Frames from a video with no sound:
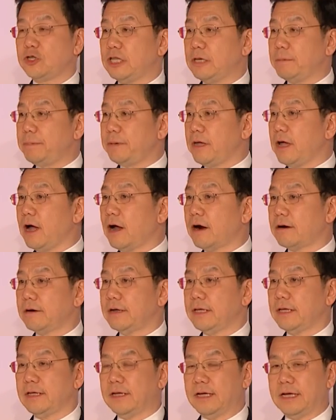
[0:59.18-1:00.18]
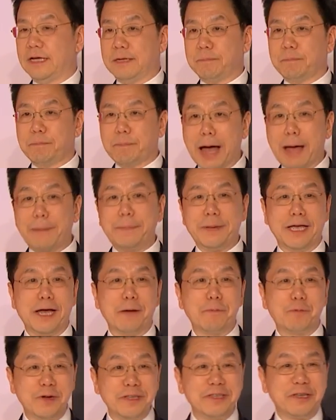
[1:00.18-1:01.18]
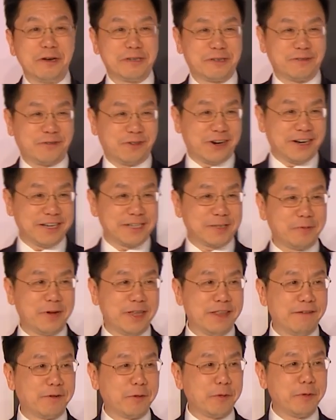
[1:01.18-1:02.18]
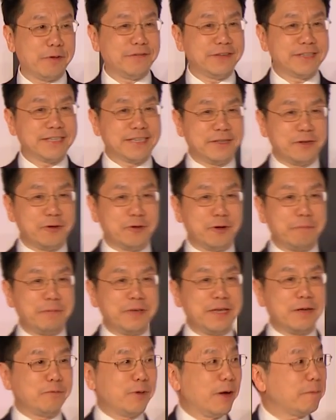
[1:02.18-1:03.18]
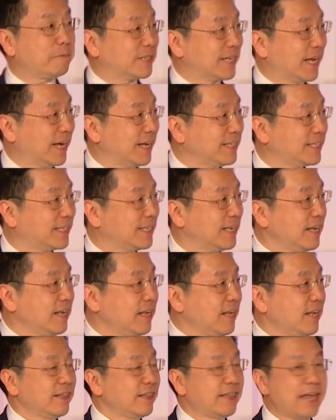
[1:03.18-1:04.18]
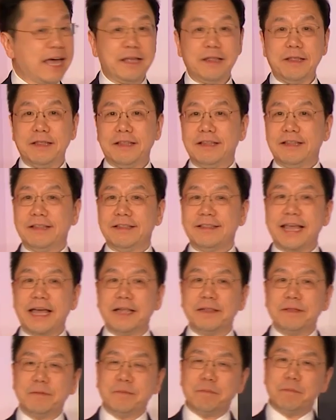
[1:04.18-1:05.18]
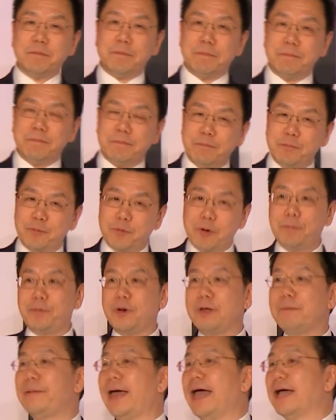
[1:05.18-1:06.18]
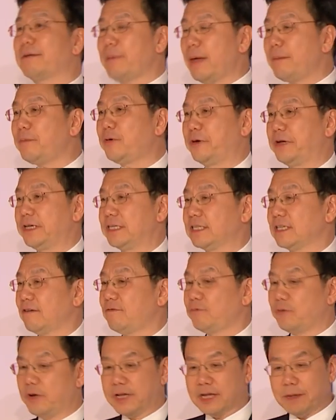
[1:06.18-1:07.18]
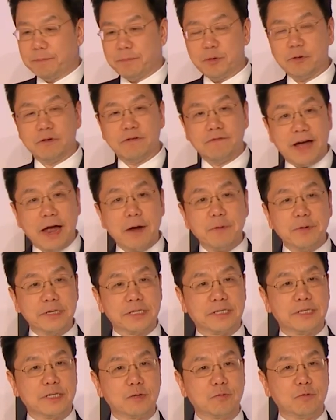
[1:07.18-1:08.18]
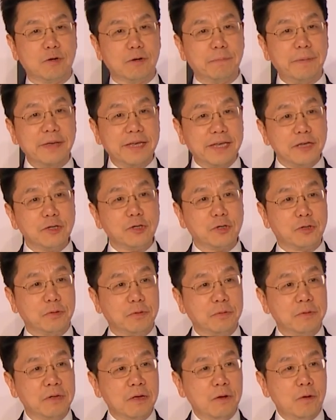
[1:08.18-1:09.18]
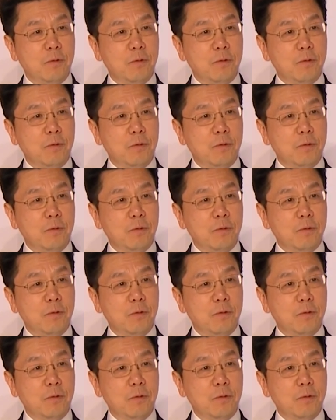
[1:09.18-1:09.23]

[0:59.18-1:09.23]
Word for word: G D P R um, popping up windows for us whenever we visit European websites, that, that will bring back memories of when computer viruses were a big issue.